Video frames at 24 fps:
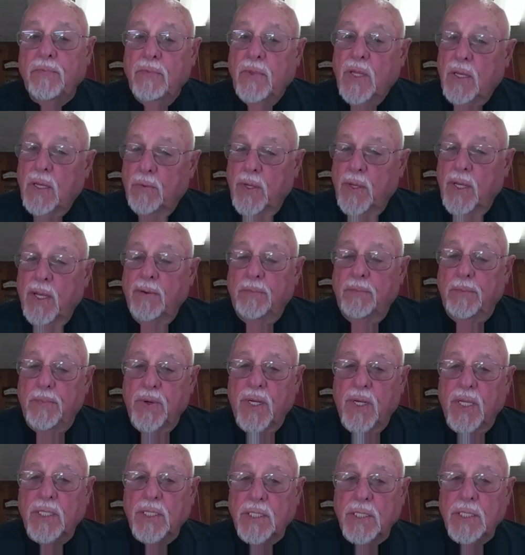And we have
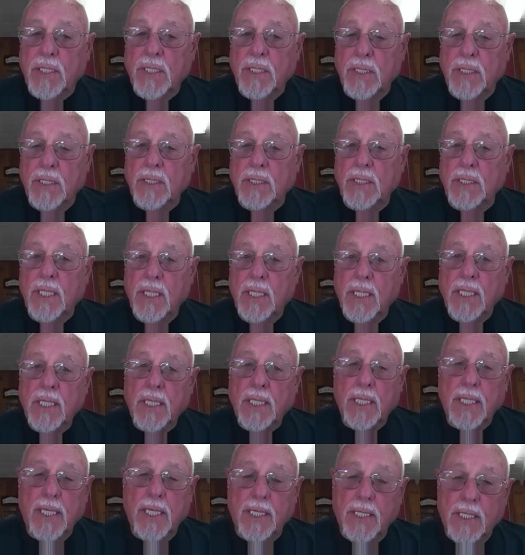pretty skilled
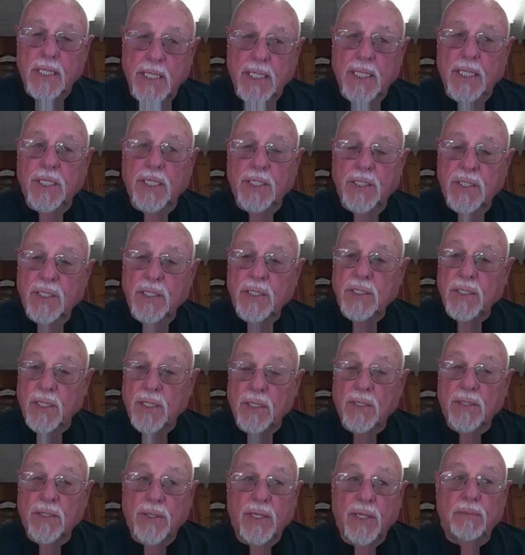clinicians,
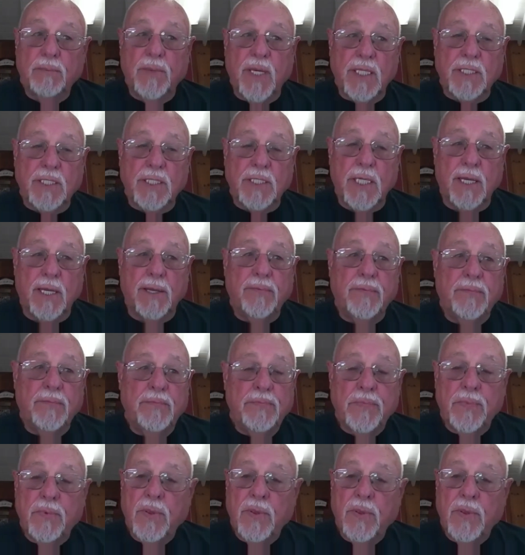including myself,